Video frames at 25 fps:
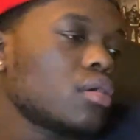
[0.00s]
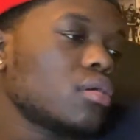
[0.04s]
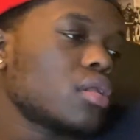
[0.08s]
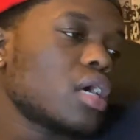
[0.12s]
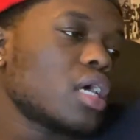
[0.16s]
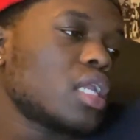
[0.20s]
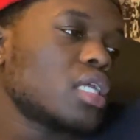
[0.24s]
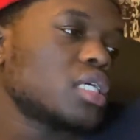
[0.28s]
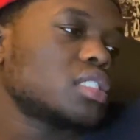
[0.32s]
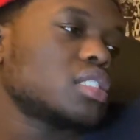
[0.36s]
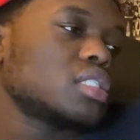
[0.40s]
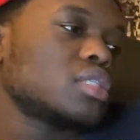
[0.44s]
ain't gonna
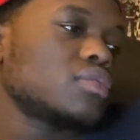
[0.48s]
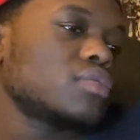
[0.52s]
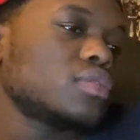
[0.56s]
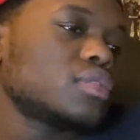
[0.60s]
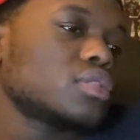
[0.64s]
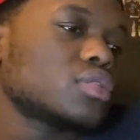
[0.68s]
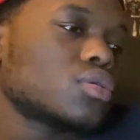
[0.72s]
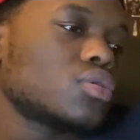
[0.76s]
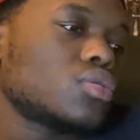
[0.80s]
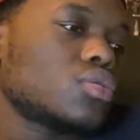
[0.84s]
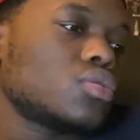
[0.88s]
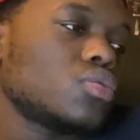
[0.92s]
lie, that shit
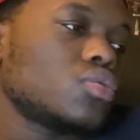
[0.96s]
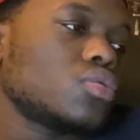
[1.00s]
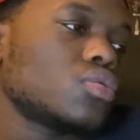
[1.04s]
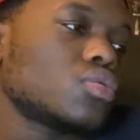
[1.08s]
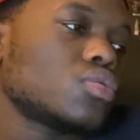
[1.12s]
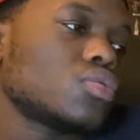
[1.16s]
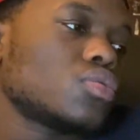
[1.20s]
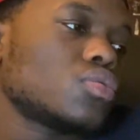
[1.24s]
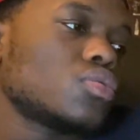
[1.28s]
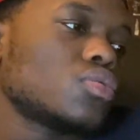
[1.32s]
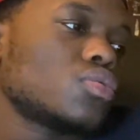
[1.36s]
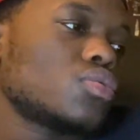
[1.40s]
was
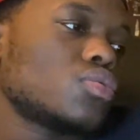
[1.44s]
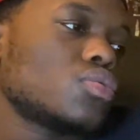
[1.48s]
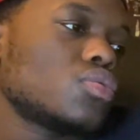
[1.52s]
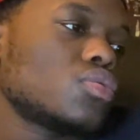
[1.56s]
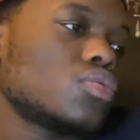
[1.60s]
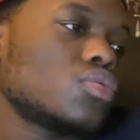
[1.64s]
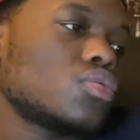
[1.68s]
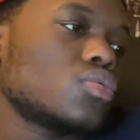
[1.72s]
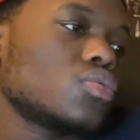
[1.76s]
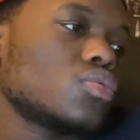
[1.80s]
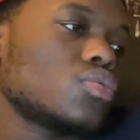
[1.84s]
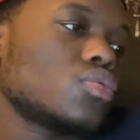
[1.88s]
cool.
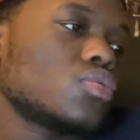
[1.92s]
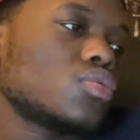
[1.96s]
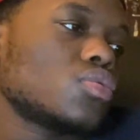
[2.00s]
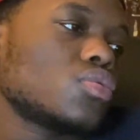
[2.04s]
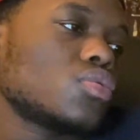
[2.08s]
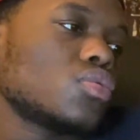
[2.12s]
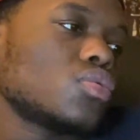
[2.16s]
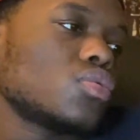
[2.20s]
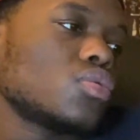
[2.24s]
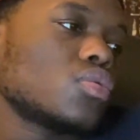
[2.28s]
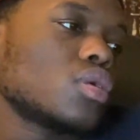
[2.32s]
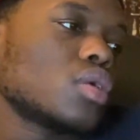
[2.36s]

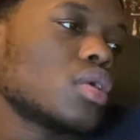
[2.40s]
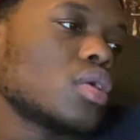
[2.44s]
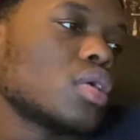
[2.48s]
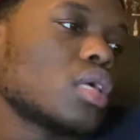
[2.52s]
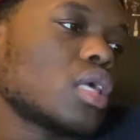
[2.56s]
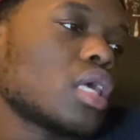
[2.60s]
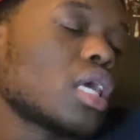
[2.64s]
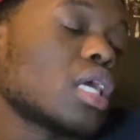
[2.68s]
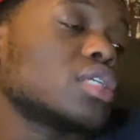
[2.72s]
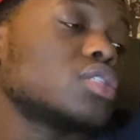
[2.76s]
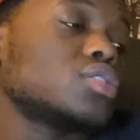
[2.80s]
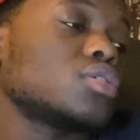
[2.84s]

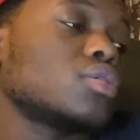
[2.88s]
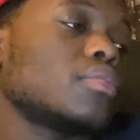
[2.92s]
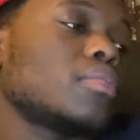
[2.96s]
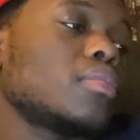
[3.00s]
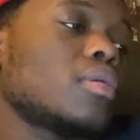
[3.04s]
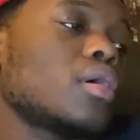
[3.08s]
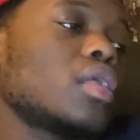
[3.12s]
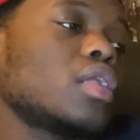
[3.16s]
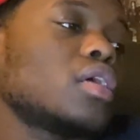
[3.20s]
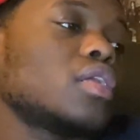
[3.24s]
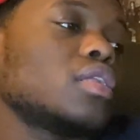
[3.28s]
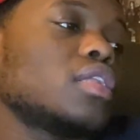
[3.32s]
Kenzo
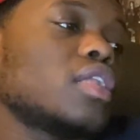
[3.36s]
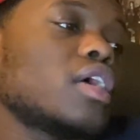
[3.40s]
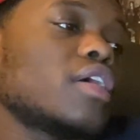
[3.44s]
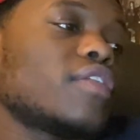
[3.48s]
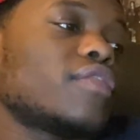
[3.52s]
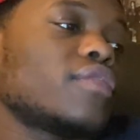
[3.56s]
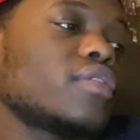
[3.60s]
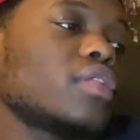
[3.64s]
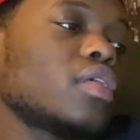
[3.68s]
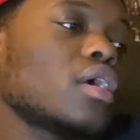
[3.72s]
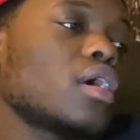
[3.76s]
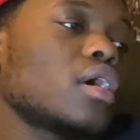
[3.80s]
Balla
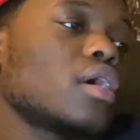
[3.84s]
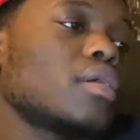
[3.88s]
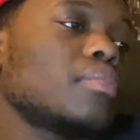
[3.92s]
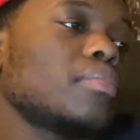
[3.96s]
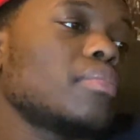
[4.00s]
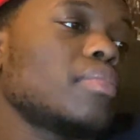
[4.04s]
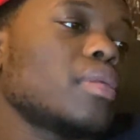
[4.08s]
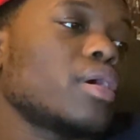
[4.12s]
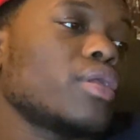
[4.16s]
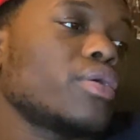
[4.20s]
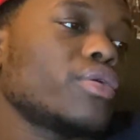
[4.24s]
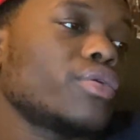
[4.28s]
definitely
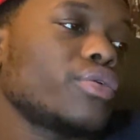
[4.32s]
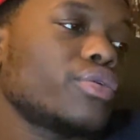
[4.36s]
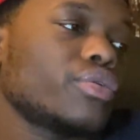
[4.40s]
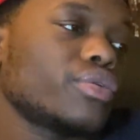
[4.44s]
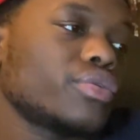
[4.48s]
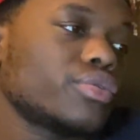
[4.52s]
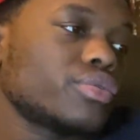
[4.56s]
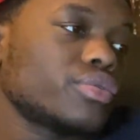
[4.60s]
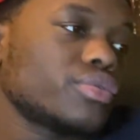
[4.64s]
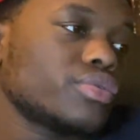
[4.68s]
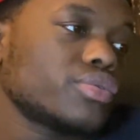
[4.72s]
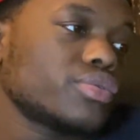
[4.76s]
had better.
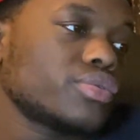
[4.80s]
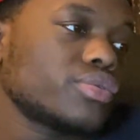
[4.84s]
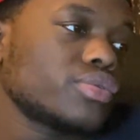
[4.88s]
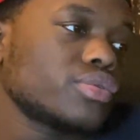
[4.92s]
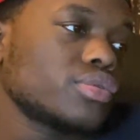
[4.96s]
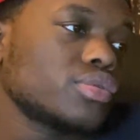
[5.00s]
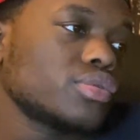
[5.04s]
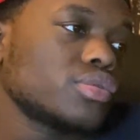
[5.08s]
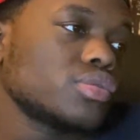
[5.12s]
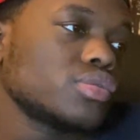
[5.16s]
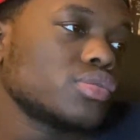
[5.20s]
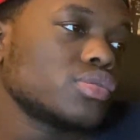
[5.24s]

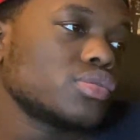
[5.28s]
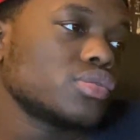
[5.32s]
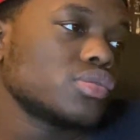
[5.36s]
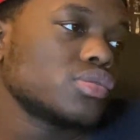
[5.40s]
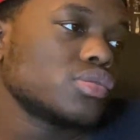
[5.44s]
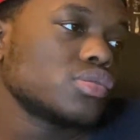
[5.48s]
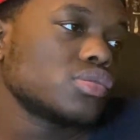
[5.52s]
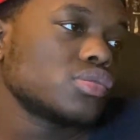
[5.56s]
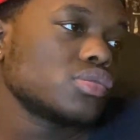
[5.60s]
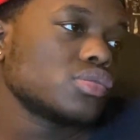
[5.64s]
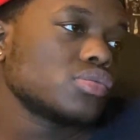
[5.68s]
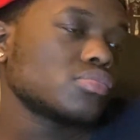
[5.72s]

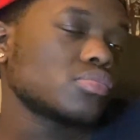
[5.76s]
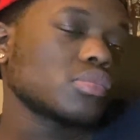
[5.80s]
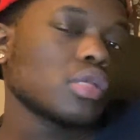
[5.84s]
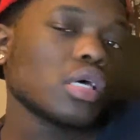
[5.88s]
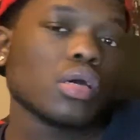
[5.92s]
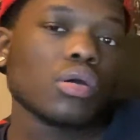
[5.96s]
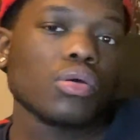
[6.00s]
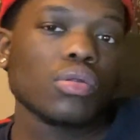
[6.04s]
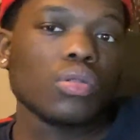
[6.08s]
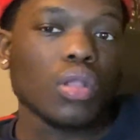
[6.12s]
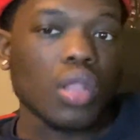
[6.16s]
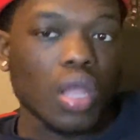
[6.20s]
I'm
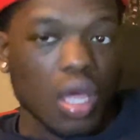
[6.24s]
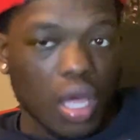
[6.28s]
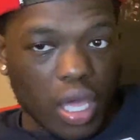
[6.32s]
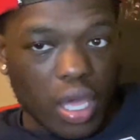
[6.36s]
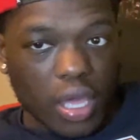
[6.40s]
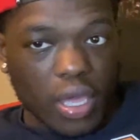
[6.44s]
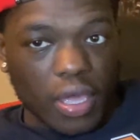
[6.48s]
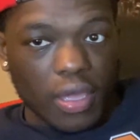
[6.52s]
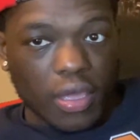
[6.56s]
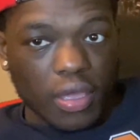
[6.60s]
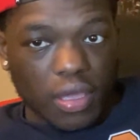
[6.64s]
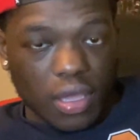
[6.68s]
not gonna
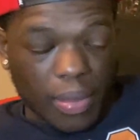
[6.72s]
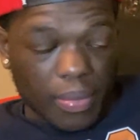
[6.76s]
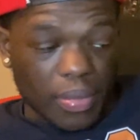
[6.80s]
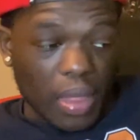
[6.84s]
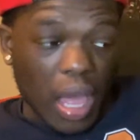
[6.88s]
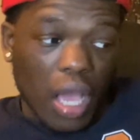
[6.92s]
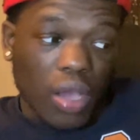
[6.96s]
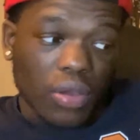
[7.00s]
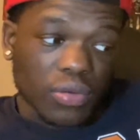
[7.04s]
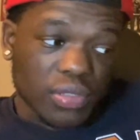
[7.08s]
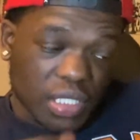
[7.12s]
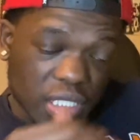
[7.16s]
lie. I'm
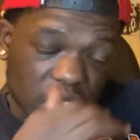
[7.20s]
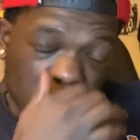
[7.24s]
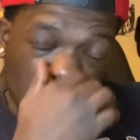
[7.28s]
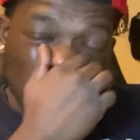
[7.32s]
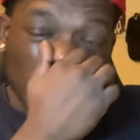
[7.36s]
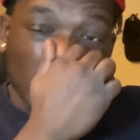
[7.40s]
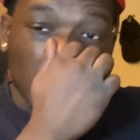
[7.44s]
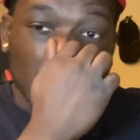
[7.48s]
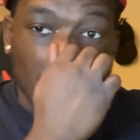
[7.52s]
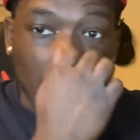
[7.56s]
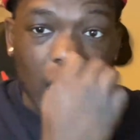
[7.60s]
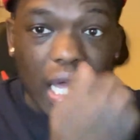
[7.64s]
not gonna sit
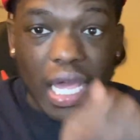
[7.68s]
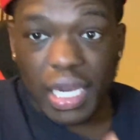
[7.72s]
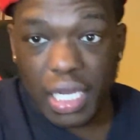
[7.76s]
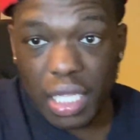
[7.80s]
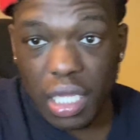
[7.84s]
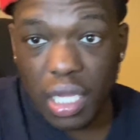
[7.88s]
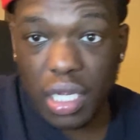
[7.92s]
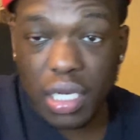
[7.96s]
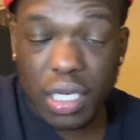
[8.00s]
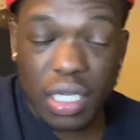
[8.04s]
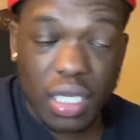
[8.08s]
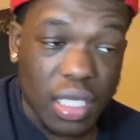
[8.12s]
here and lie to
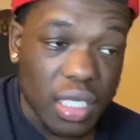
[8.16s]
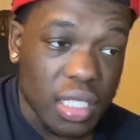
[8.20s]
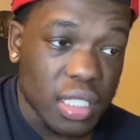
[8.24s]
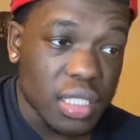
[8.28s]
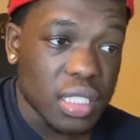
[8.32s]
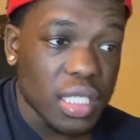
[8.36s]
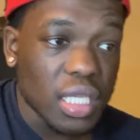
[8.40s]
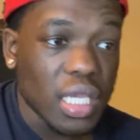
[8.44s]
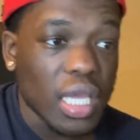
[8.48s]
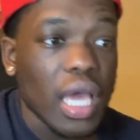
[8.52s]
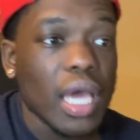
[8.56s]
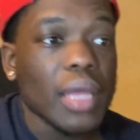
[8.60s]
y'all
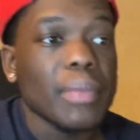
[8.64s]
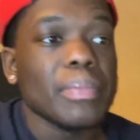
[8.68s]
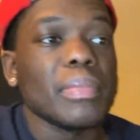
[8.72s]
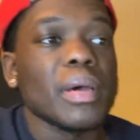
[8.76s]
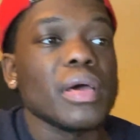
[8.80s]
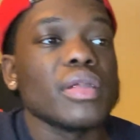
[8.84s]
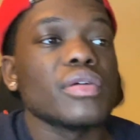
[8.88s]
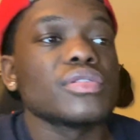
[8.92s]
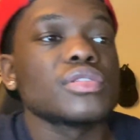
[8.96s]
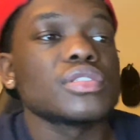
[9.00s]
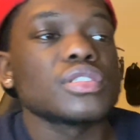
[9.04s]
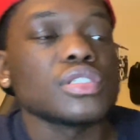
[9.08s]
niggas. He had
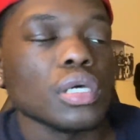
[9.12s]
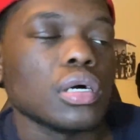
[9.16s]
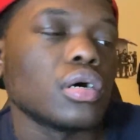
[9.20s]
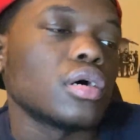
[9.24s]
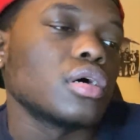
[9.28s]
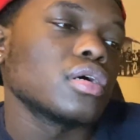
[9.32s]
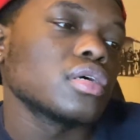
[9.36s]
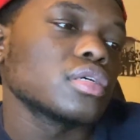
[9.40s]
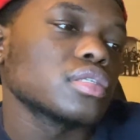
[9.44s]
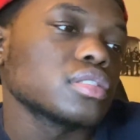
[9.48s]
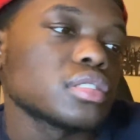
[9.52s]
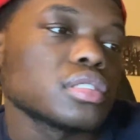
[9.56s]
better
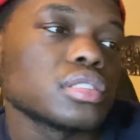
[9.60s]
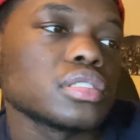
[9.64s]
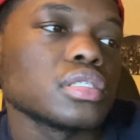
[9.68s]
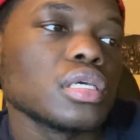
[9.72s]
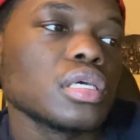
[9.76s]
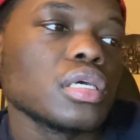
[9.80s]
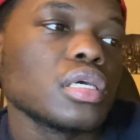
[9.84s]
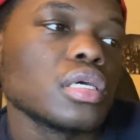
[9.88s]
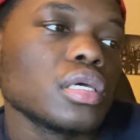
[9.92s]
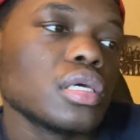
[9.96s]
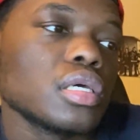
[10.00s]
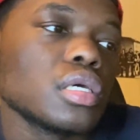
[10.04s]
songs.
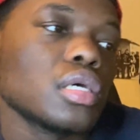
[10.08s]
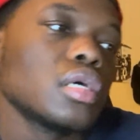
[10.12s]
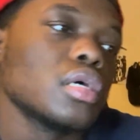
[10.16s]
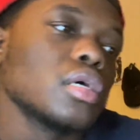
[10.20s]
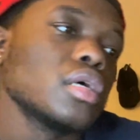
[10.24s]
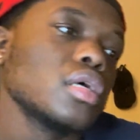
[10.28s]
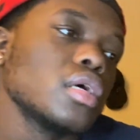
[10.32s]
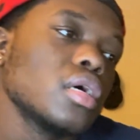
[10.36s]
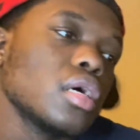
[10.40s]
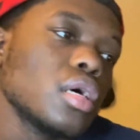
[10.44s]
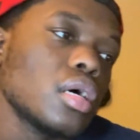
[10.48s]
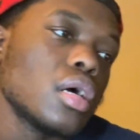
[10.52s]

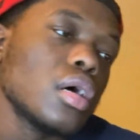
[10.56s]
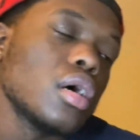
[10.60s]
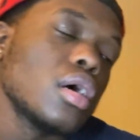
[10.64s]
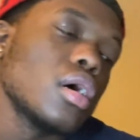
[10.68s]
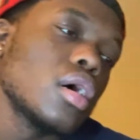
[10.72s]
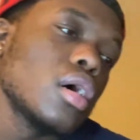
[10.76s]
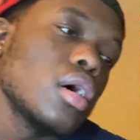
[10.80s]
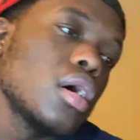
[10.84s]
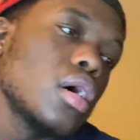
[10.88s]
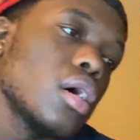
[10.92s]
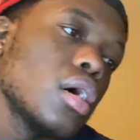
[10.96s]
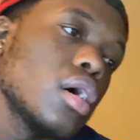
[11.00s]

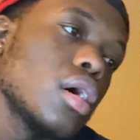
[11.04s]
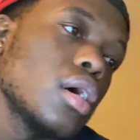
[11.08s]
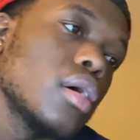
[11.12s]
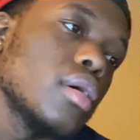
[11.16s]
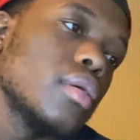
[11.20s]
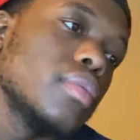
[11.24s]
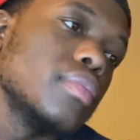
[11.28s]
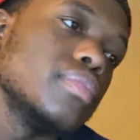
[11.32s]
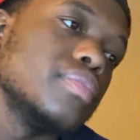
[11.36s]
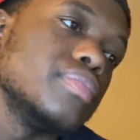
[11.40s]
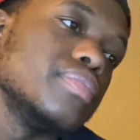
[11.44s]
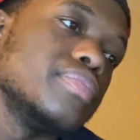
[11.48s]

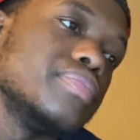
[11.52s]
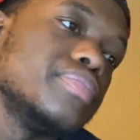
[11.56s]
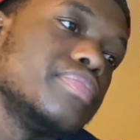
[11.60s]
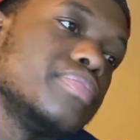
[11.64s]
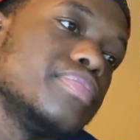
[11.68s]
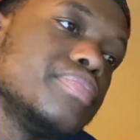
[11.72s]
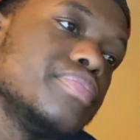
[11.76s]
Um.